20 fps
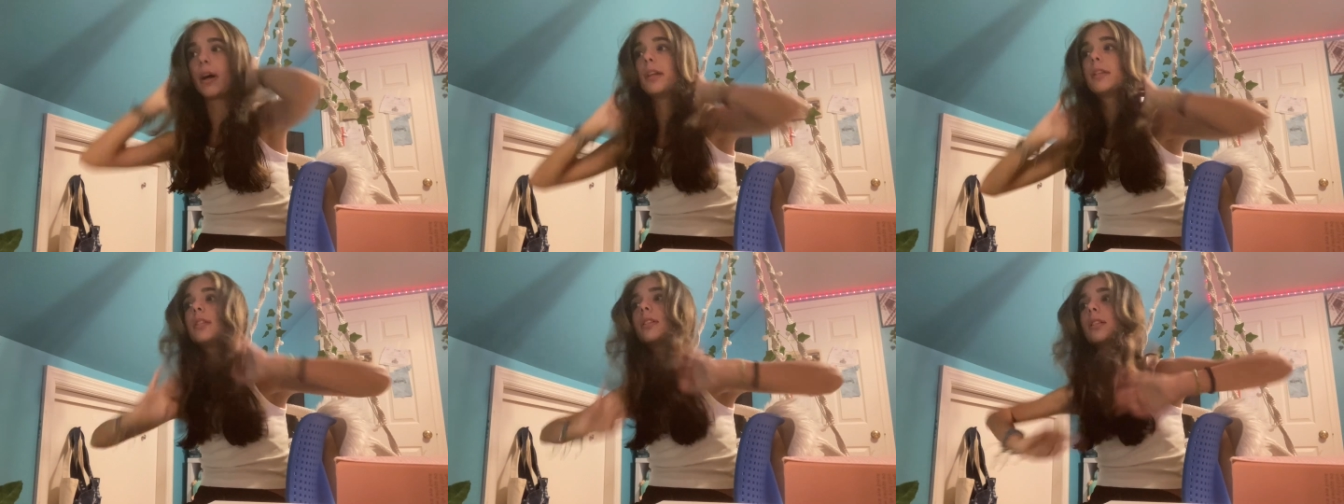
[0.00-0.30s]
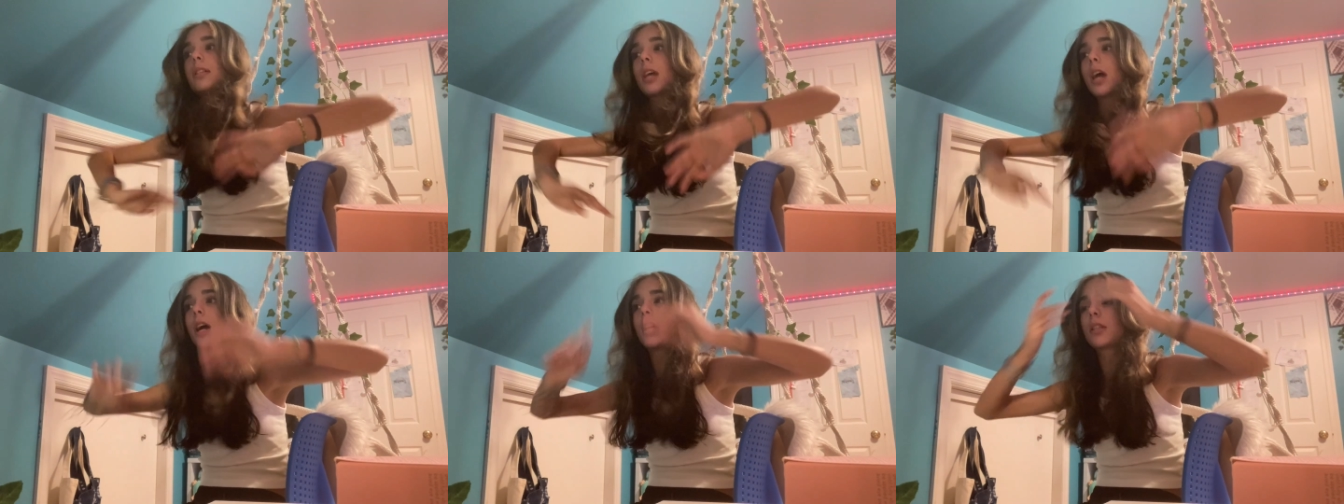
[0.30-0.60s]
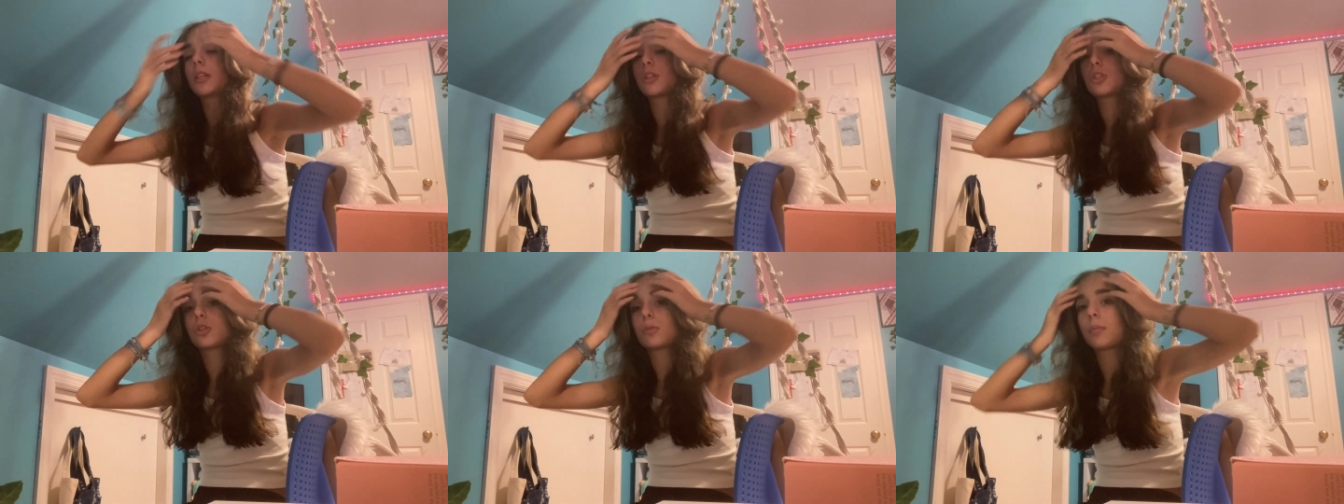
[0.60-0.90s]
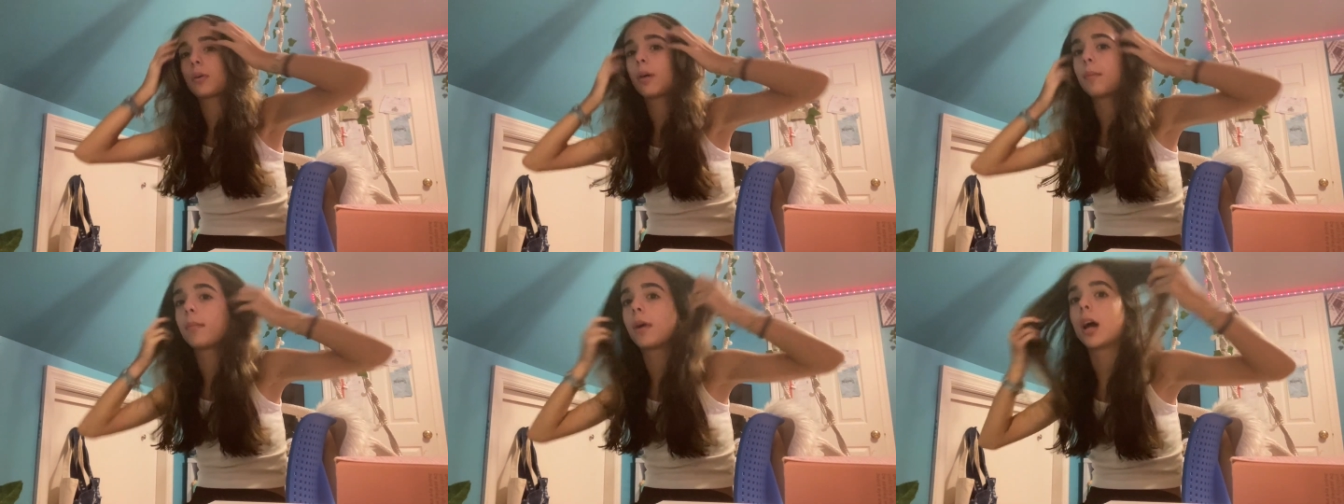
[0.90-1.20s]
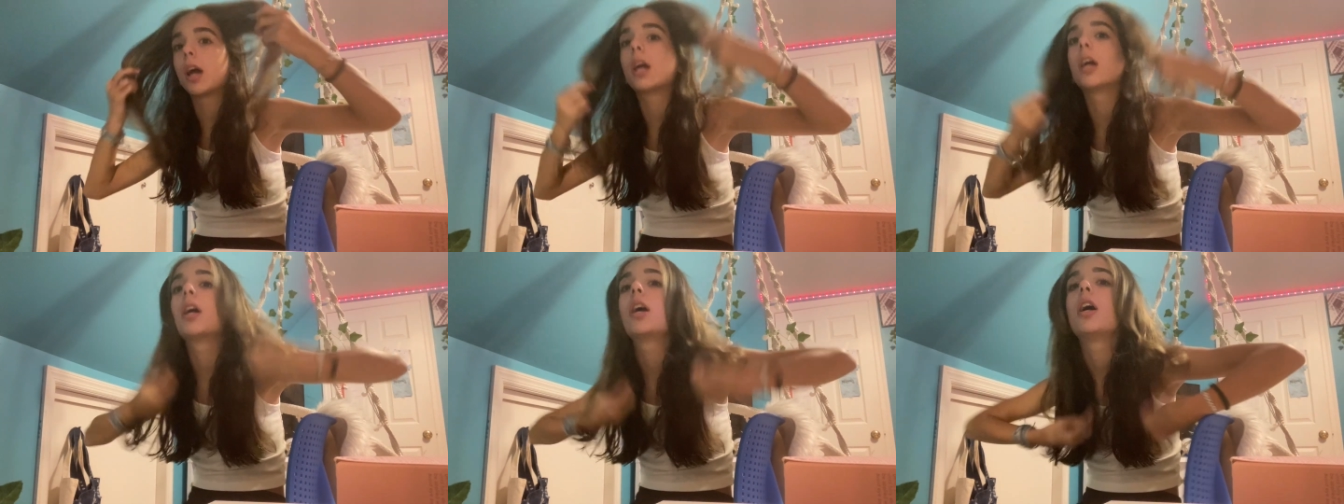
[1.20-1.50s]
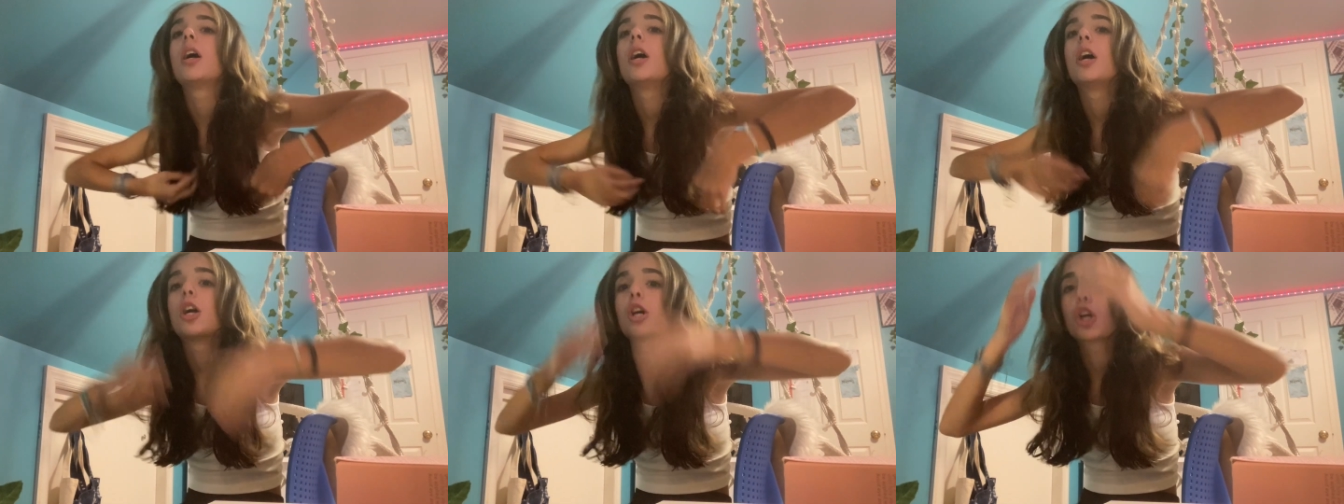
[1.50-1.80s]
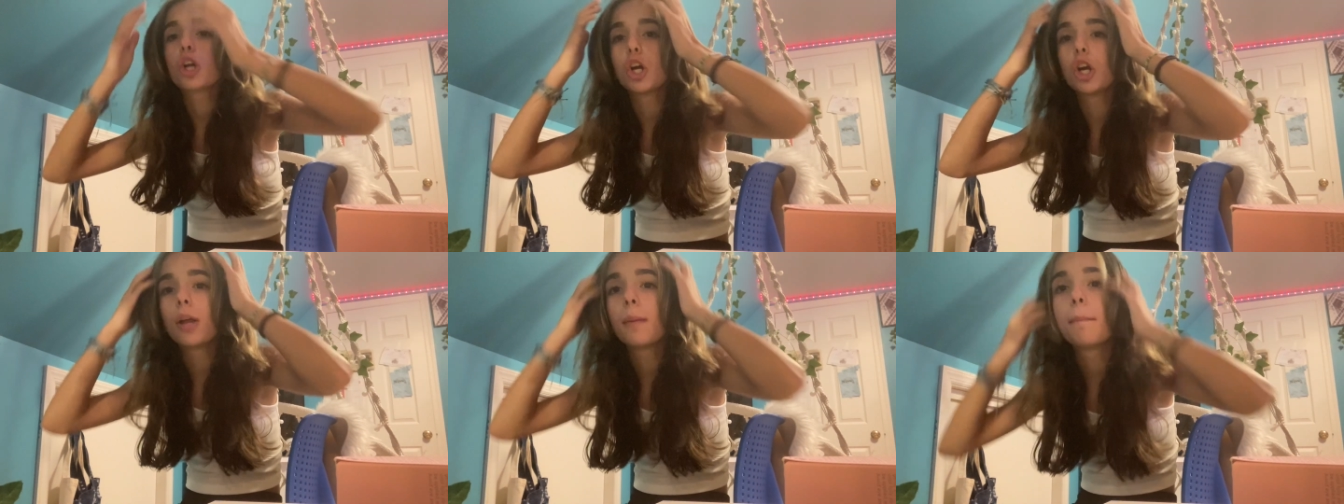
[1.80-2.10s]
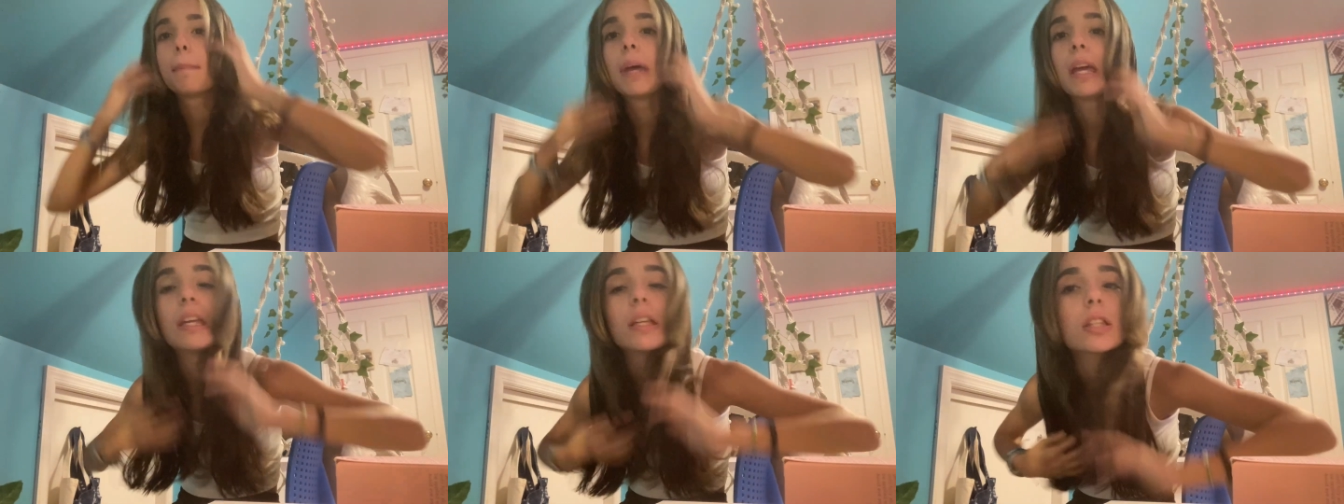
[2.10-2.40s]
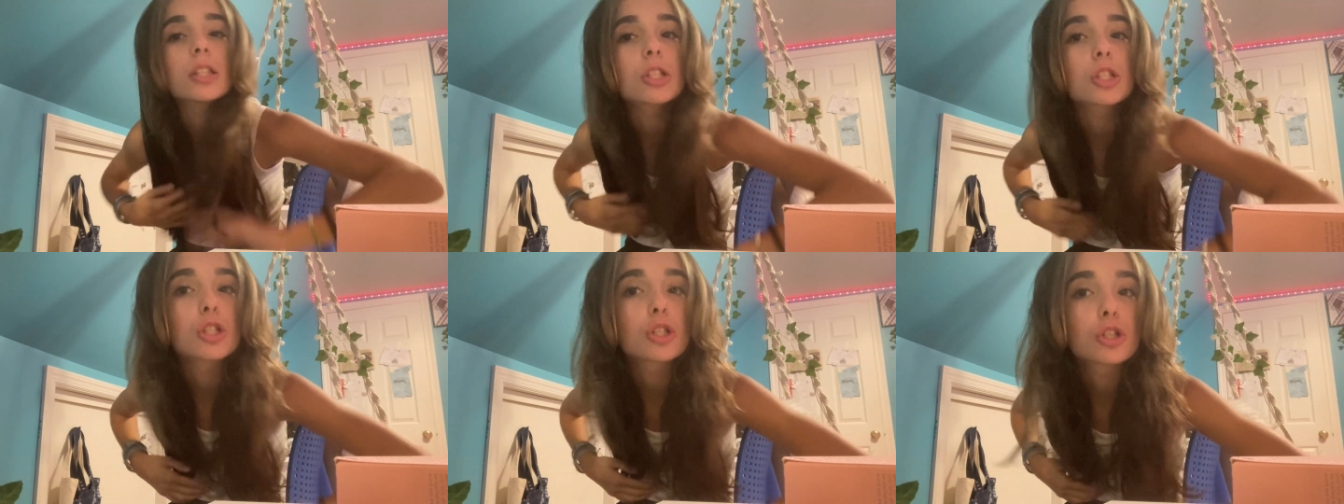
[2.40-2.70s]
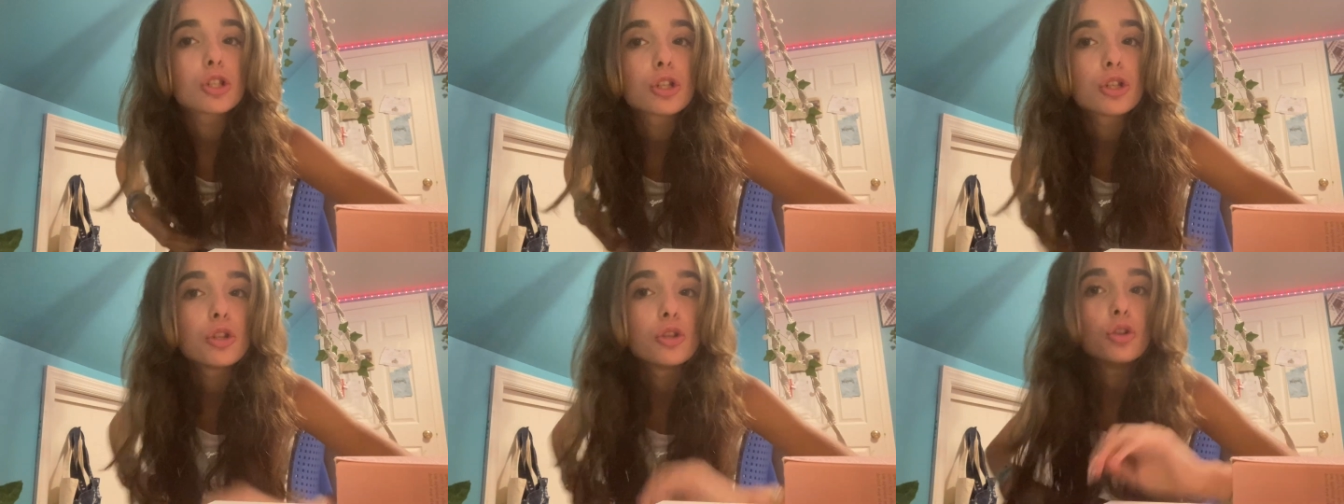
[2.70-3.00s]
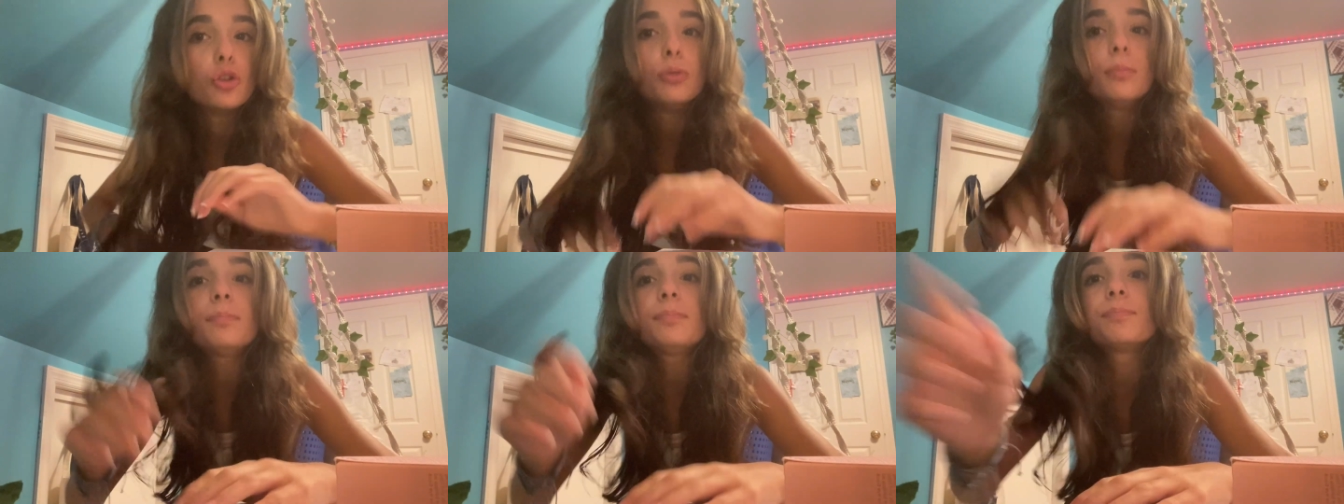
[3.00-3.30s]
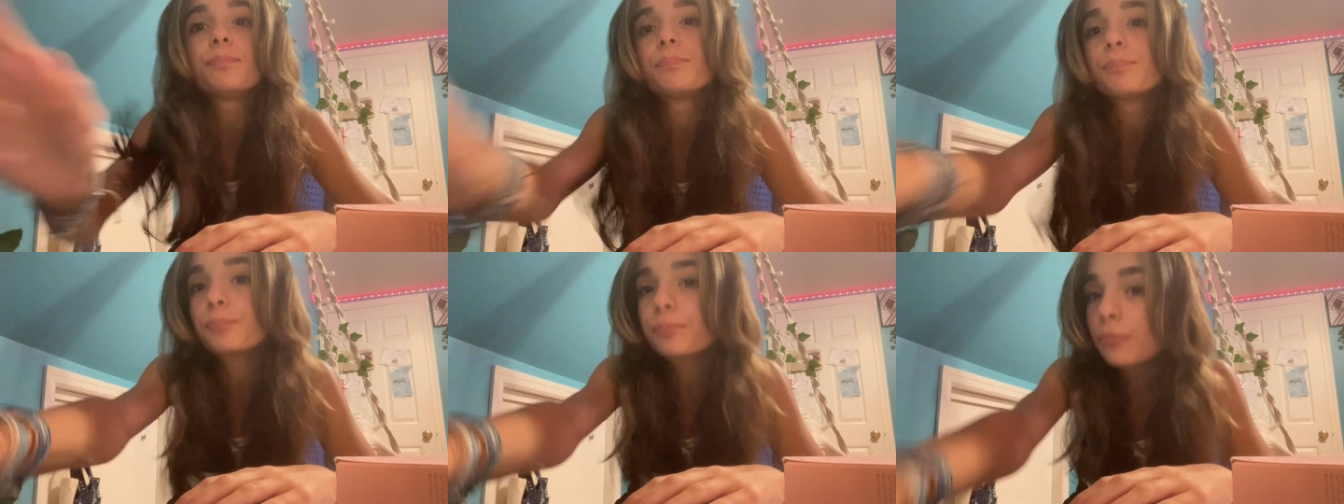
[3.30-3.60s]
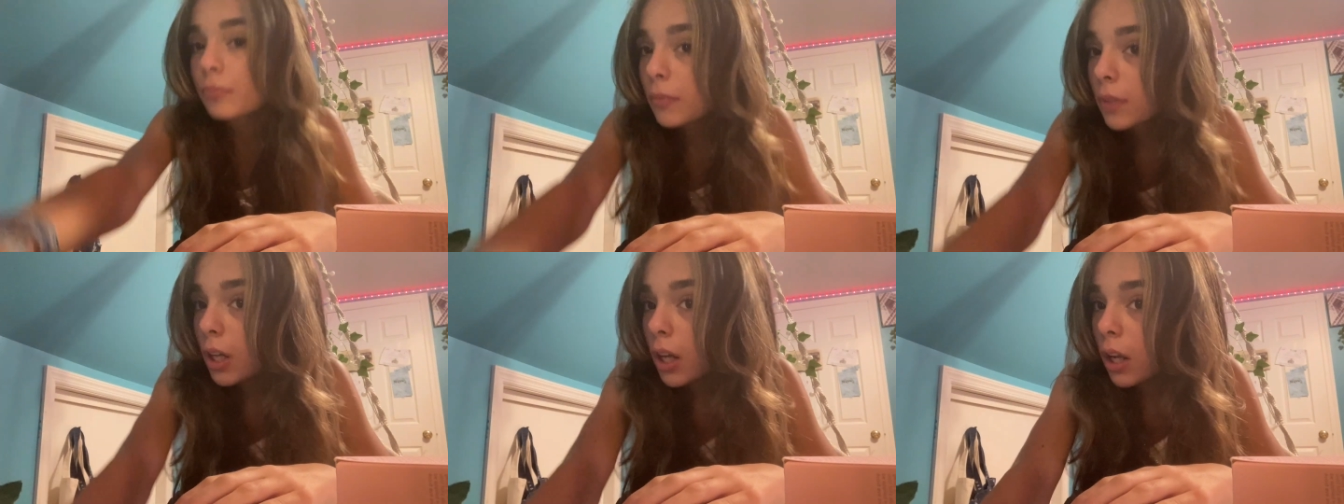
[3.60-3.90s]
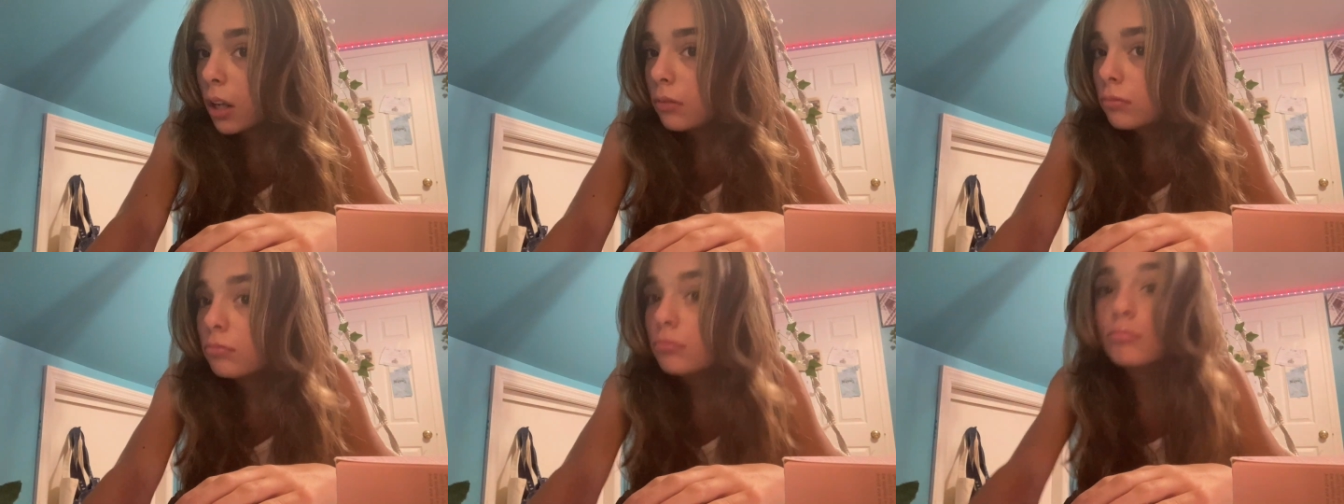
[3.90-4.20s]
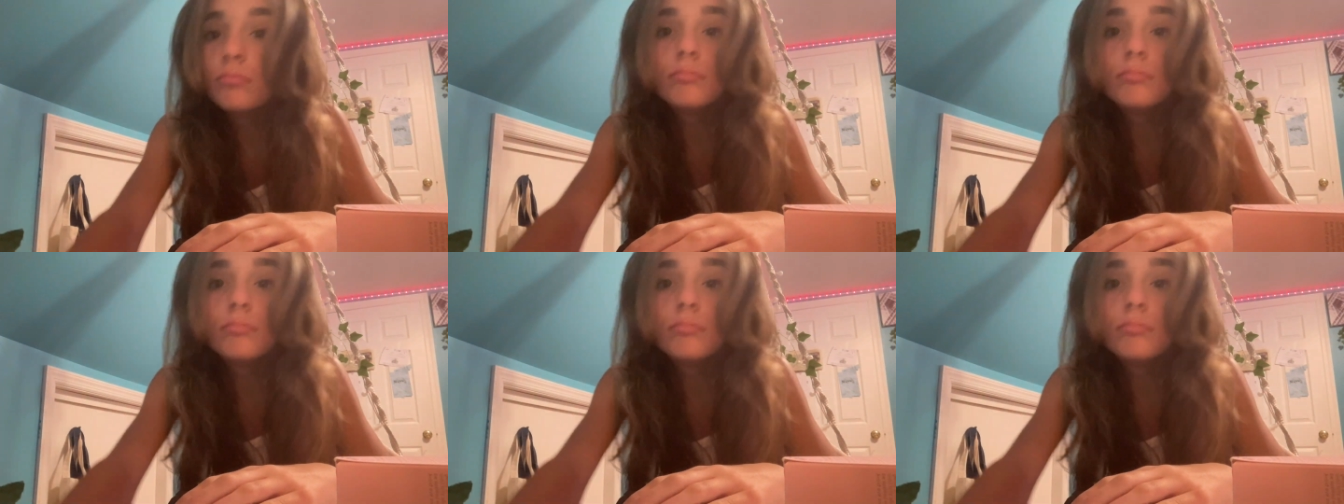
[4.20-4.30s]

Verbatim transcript: I did get a touch up uh, on my curtain bangs too, and